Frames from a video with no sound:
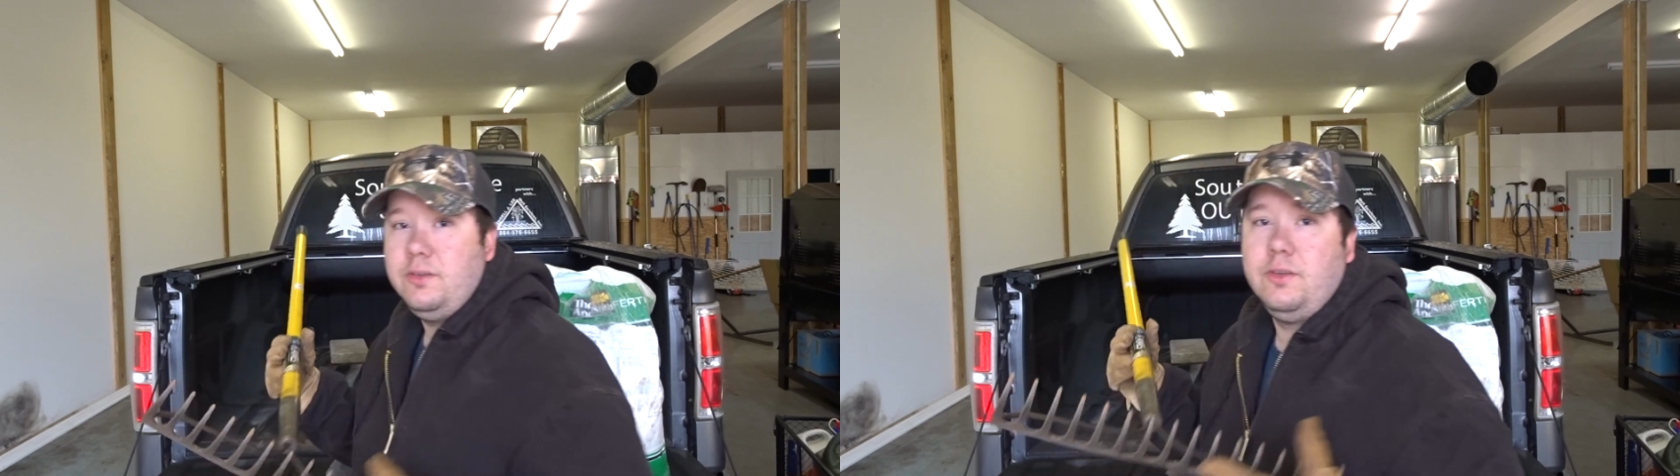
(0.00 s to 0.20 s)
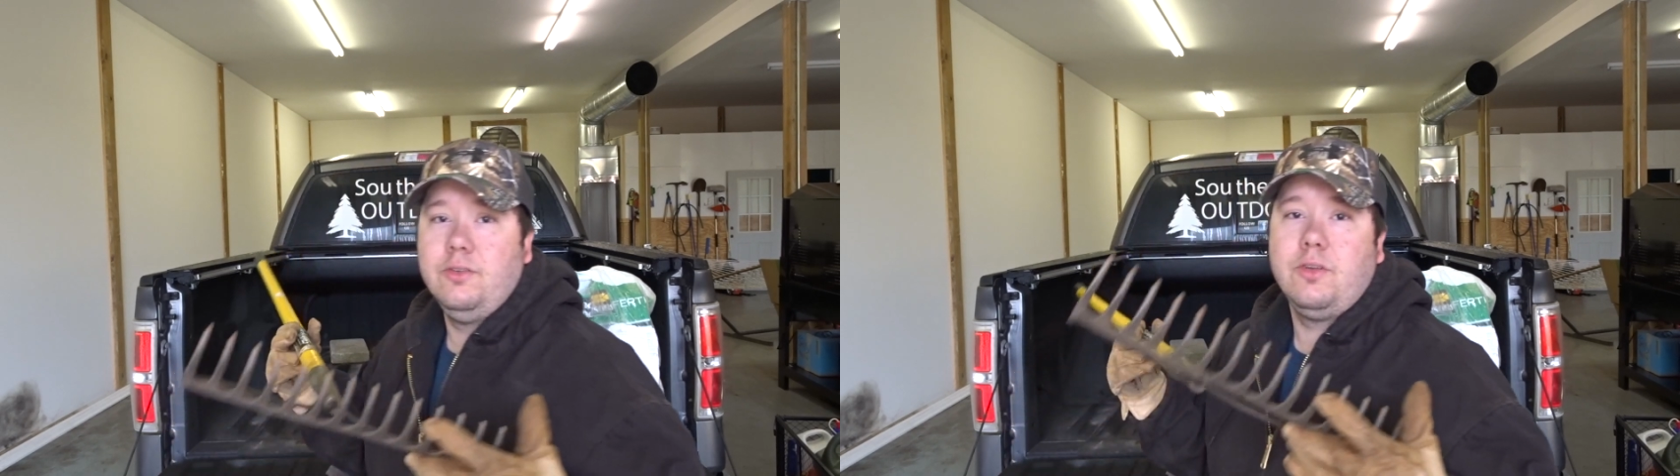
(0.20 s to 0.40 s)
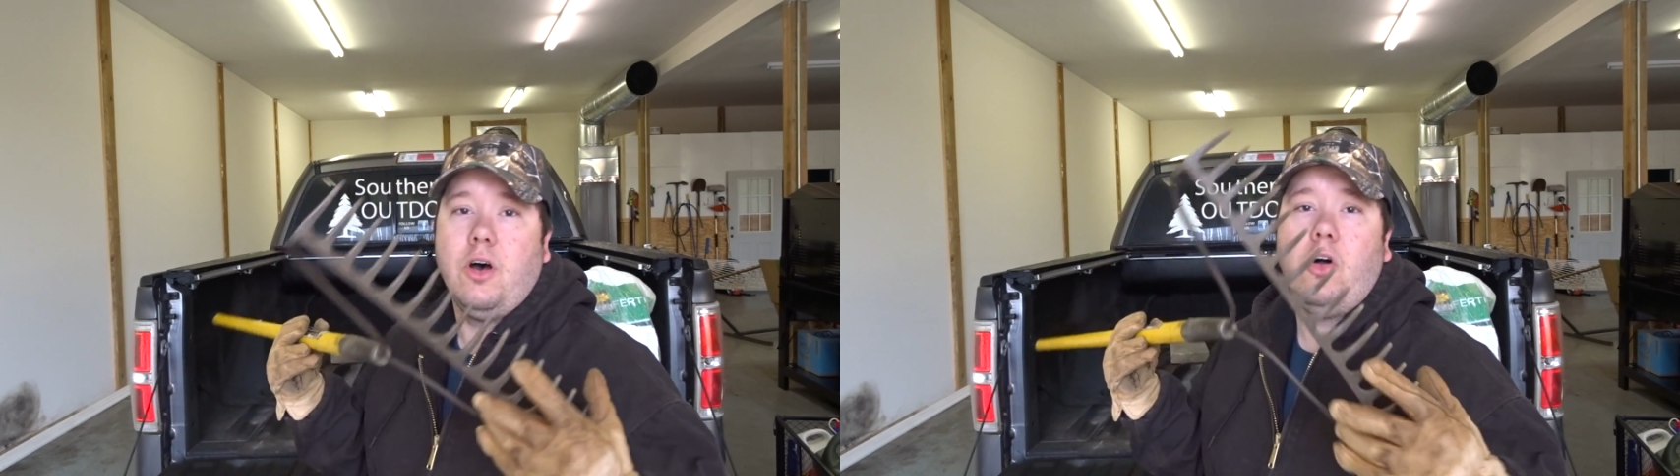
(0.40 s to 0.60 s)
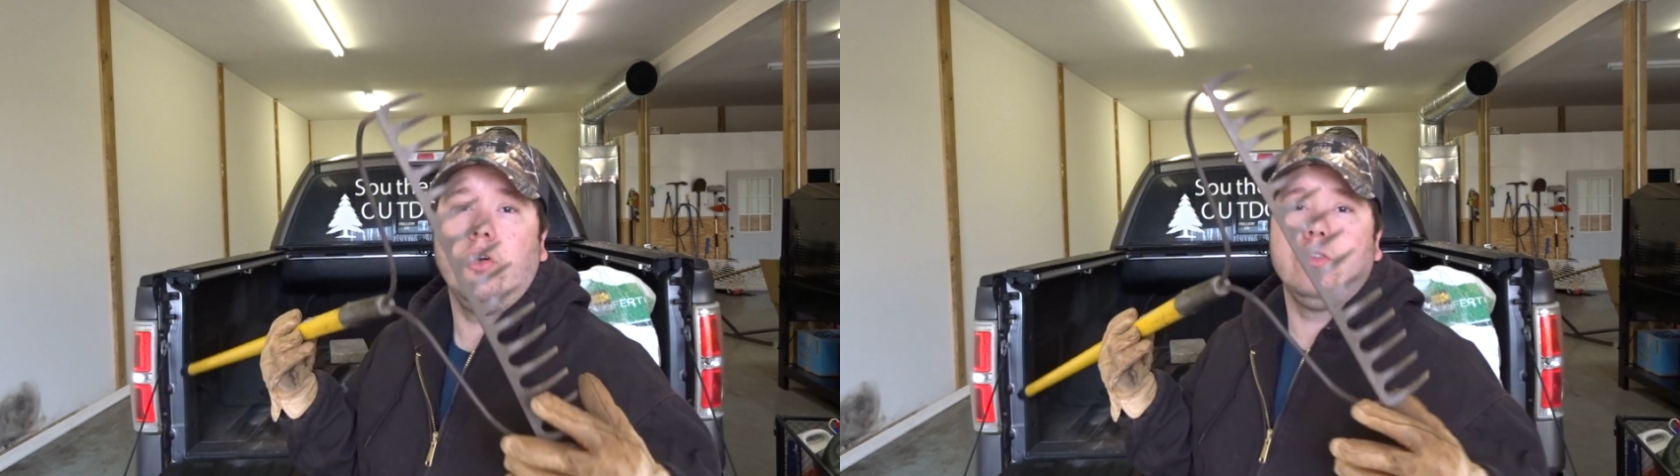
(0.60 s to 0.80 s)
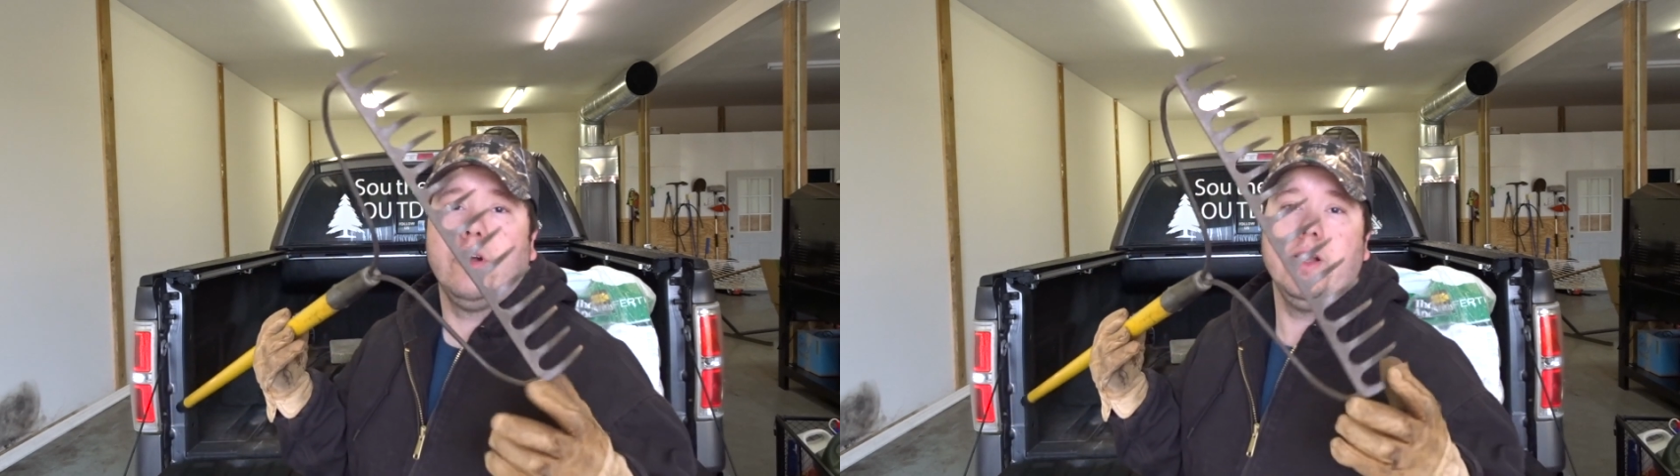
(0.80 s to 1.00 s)
Use the
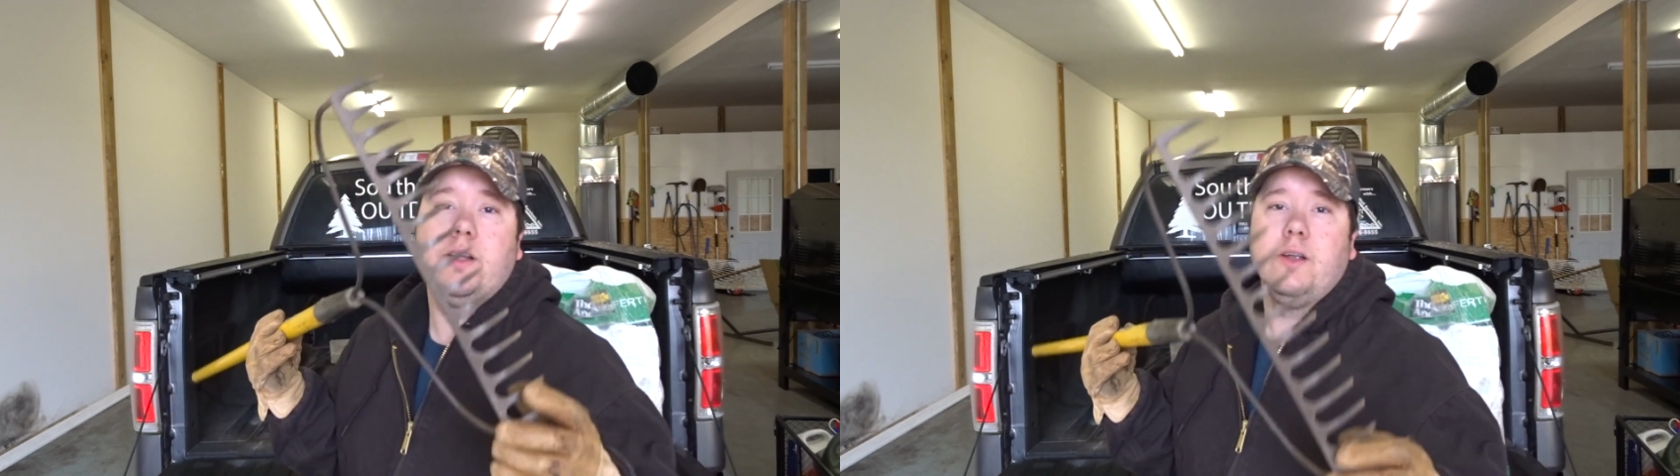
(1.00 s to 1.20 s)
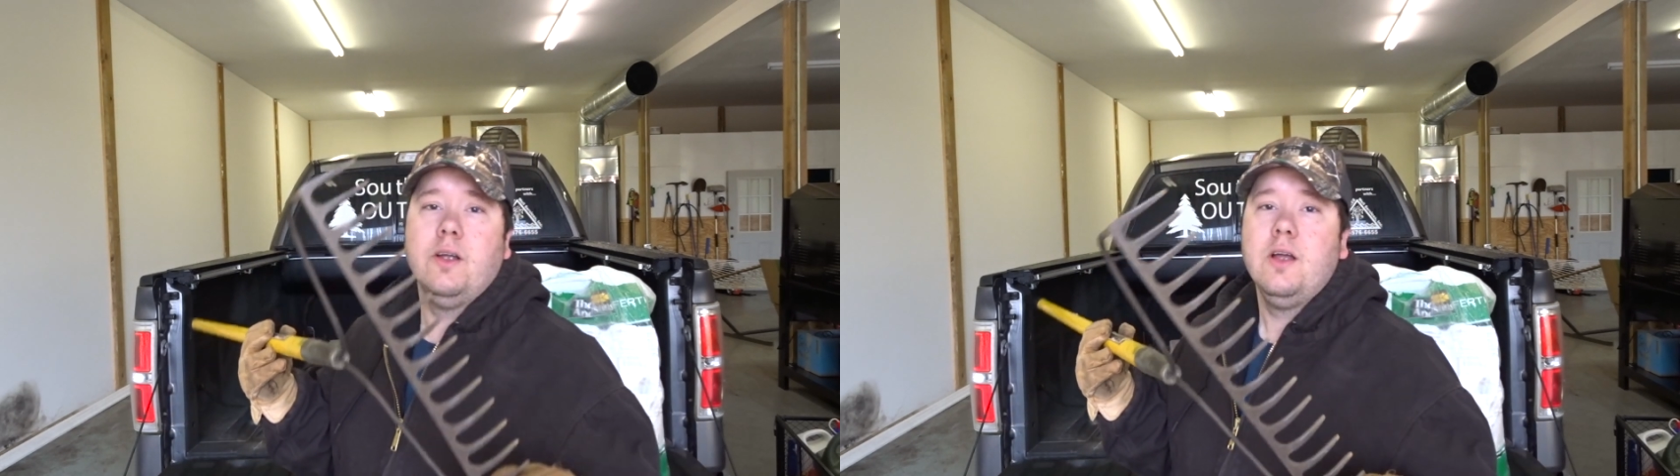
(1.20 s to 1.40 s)
hard rake